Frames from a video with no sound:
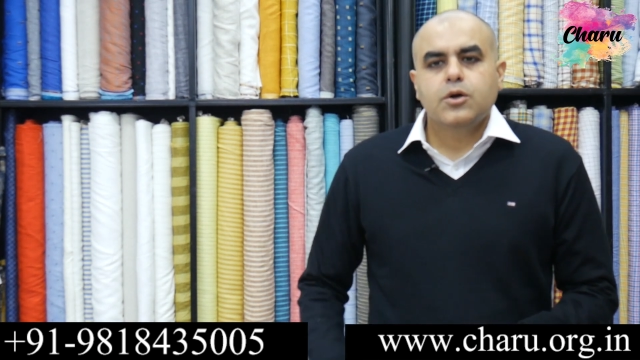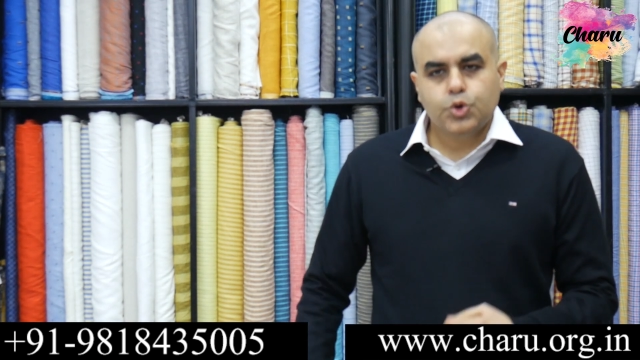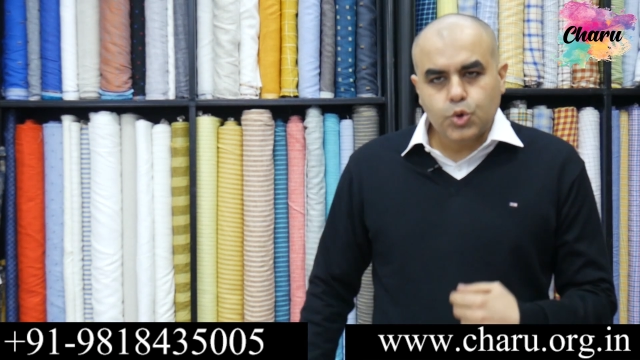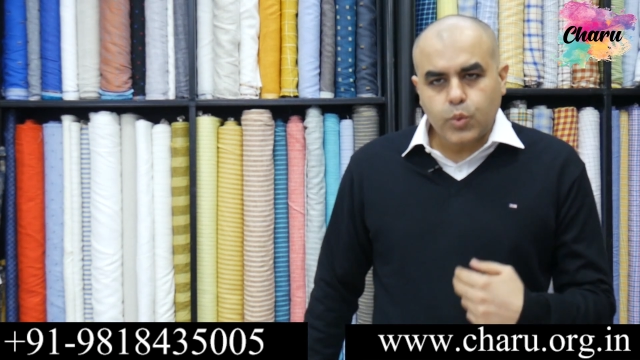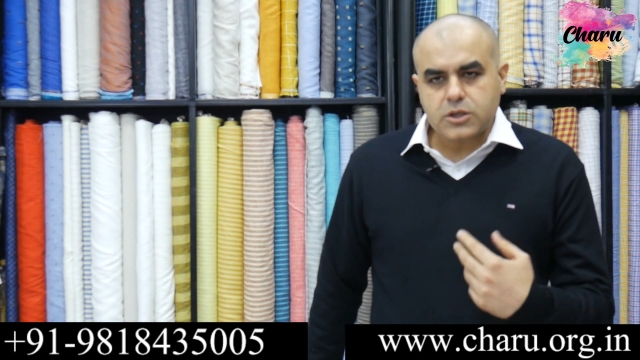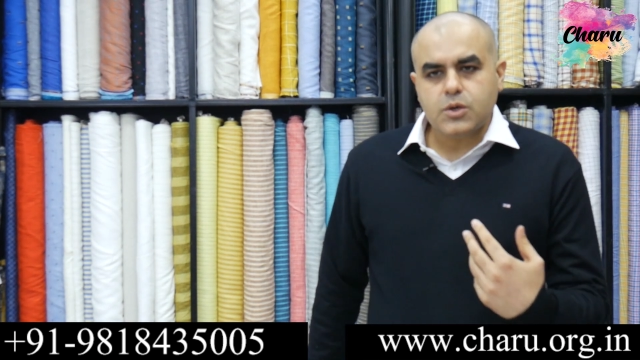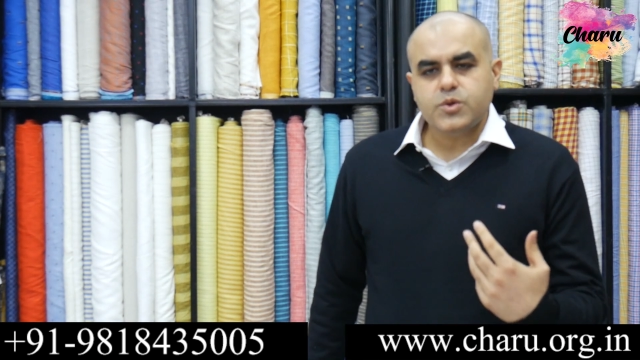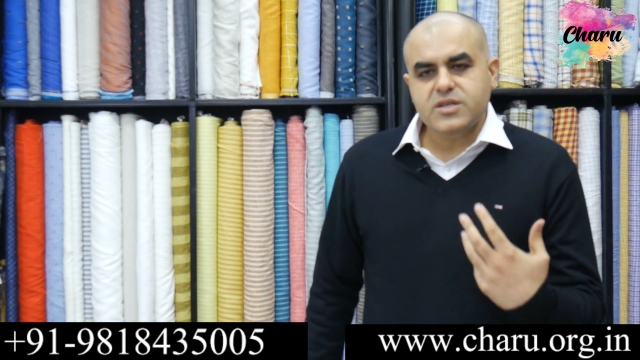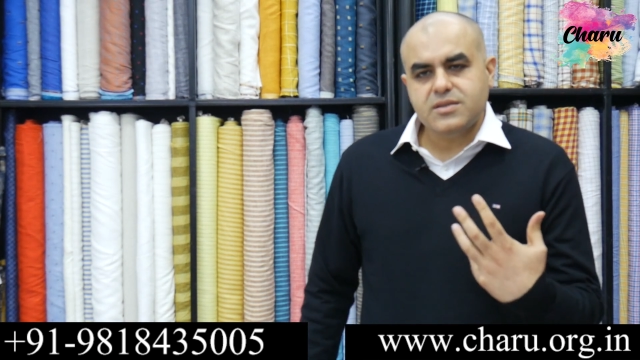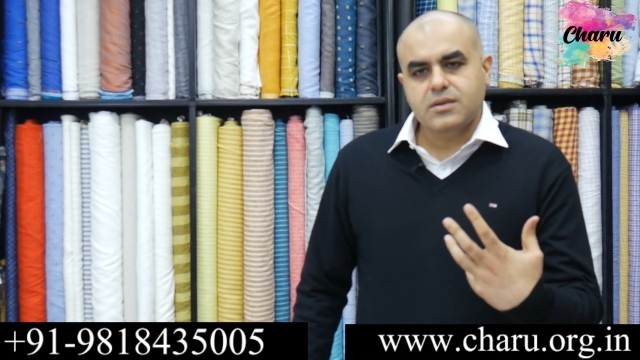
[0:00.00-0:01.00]
Do watch out
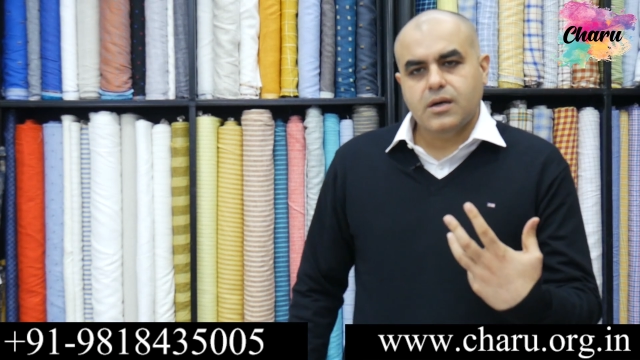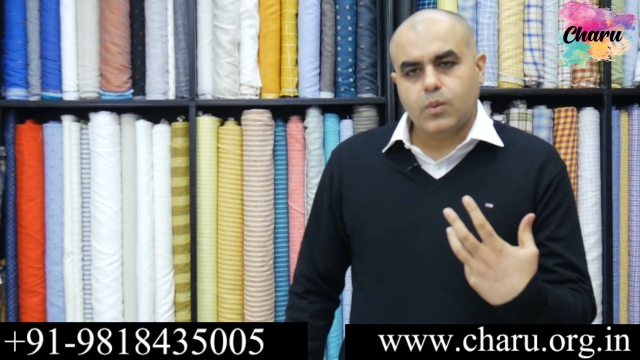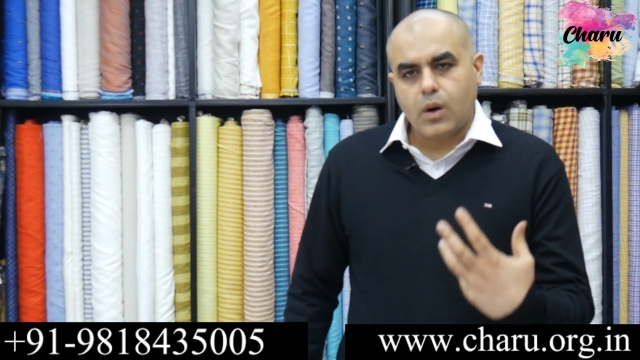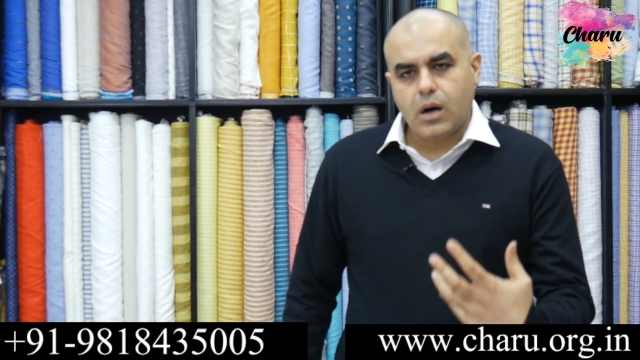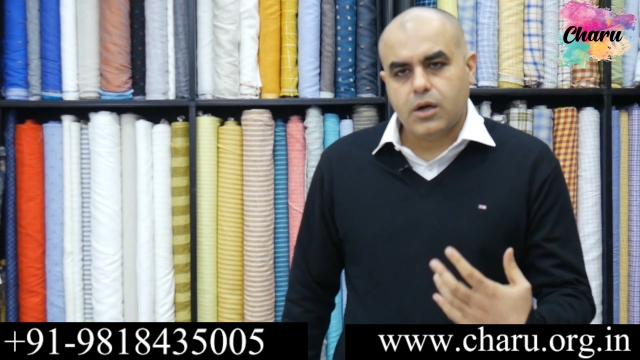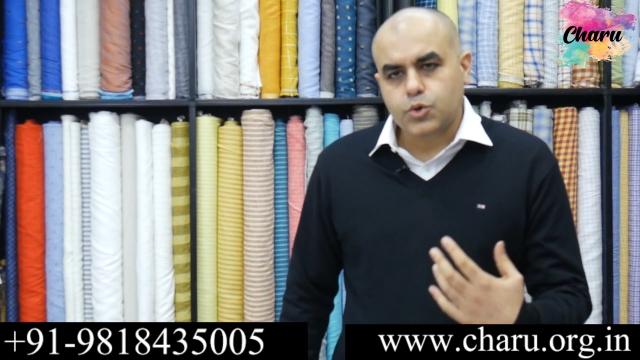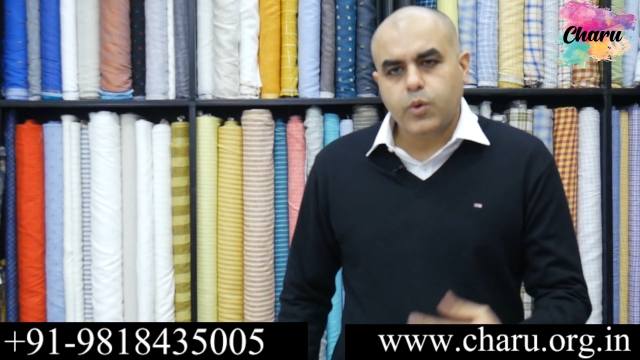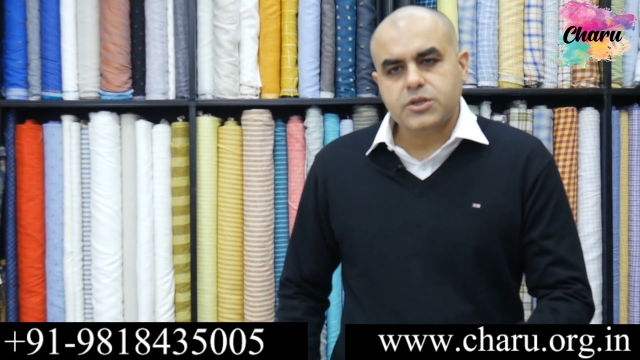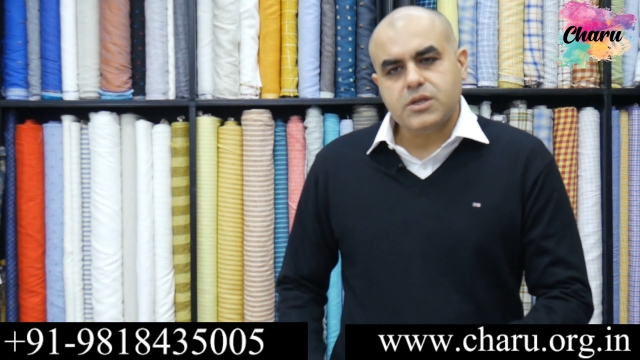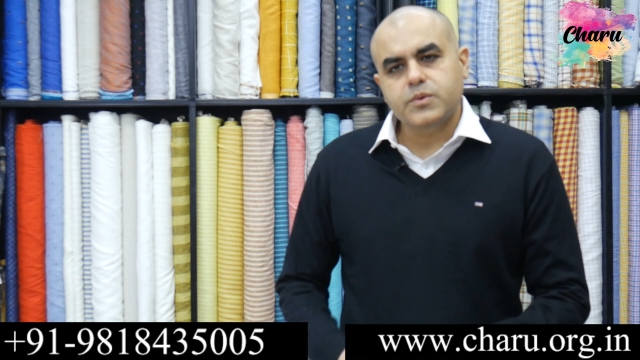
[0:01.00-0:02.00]
this
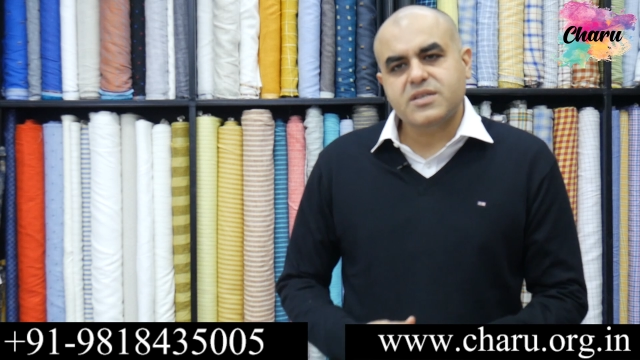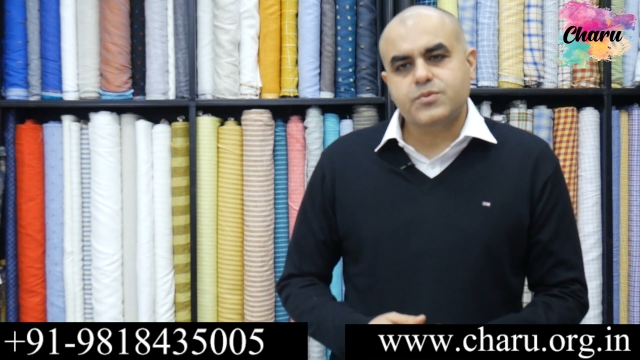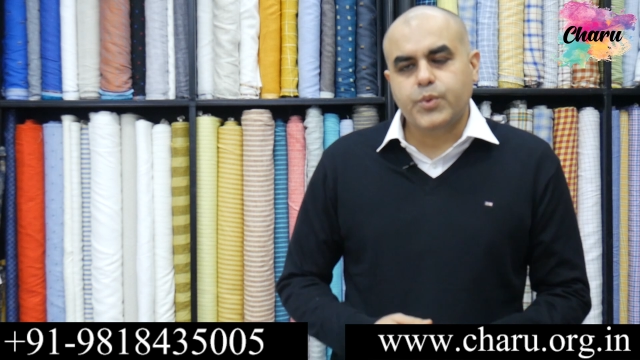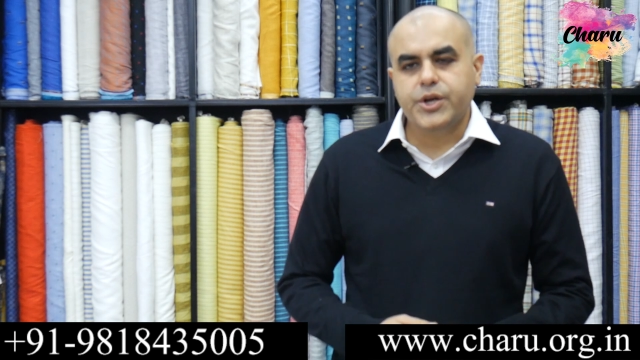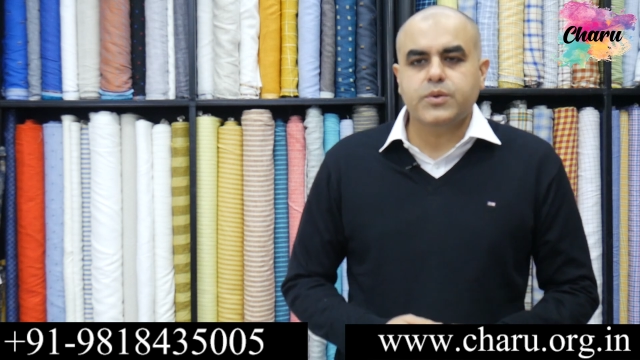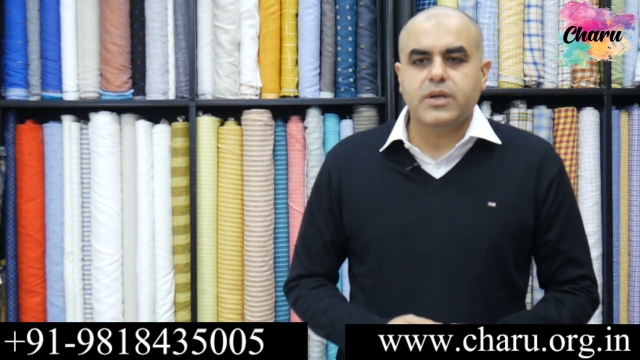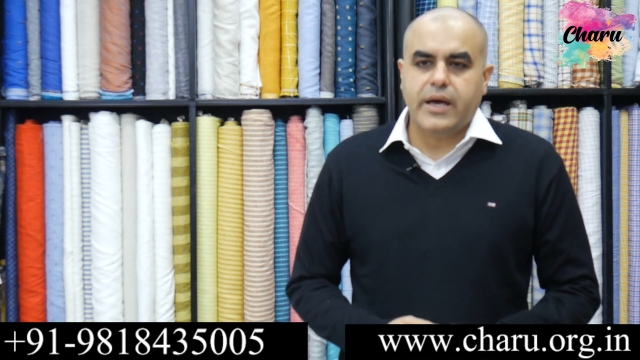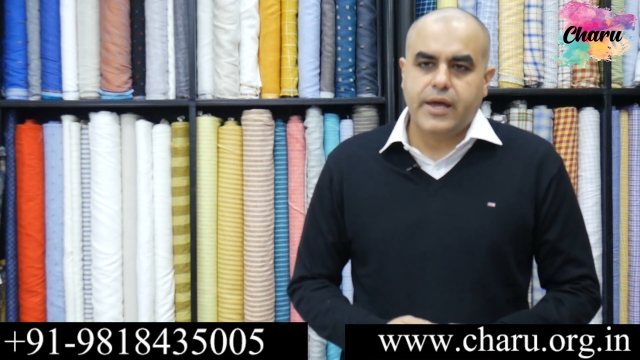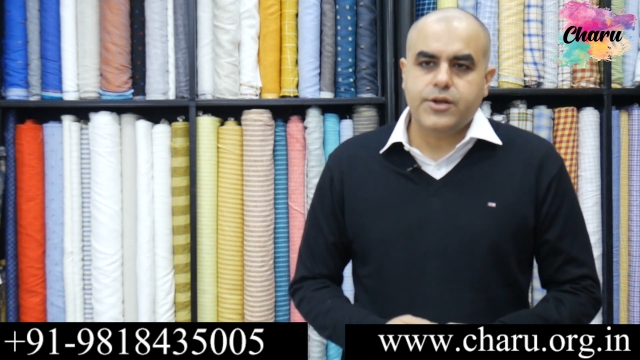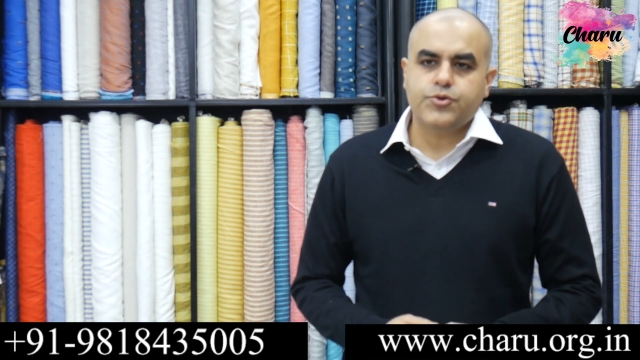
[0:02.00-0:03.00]
video till
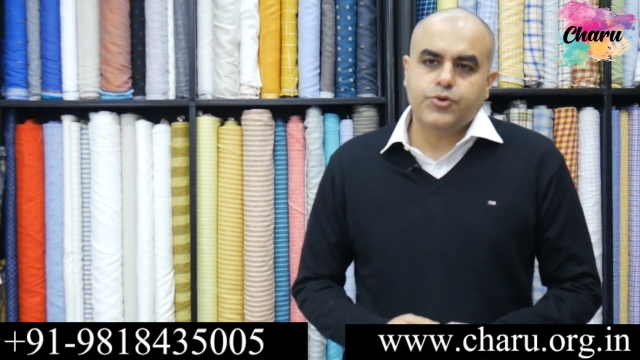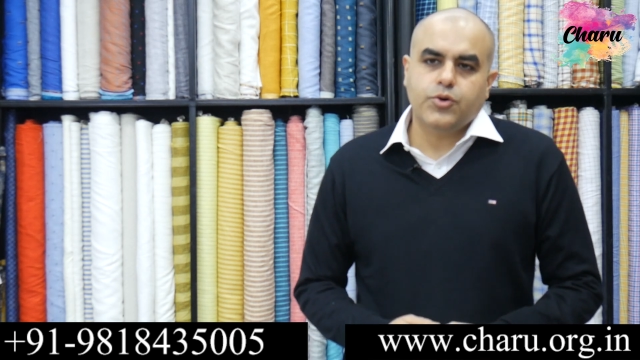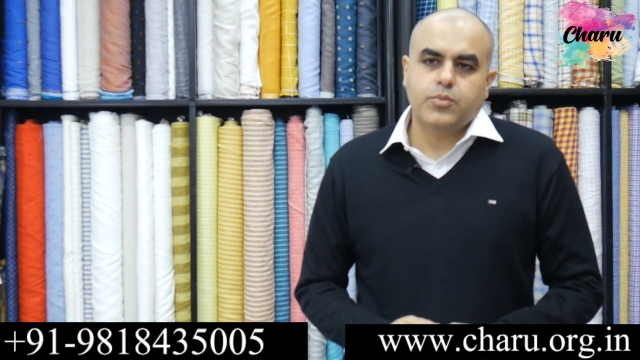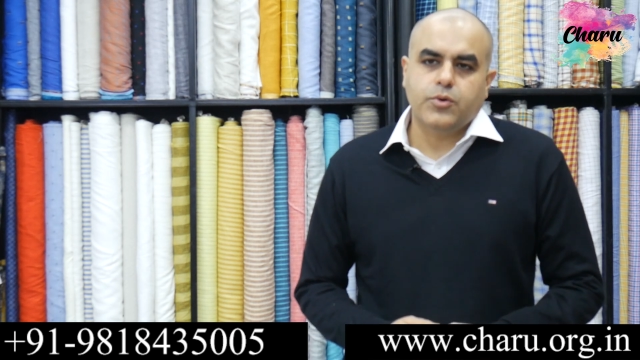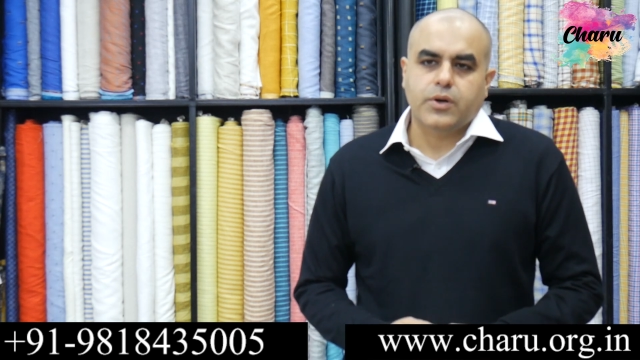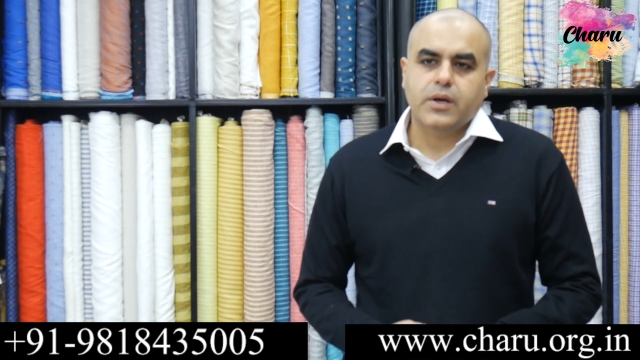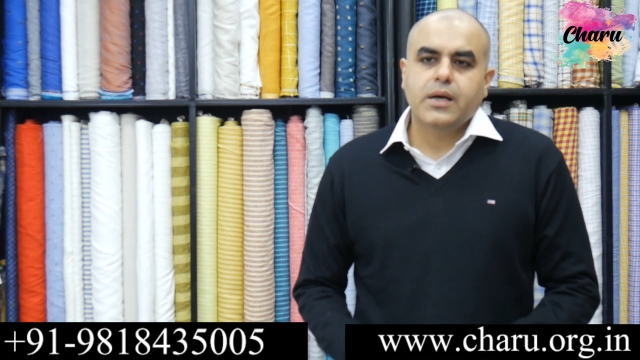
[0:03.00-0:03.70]
end to know more.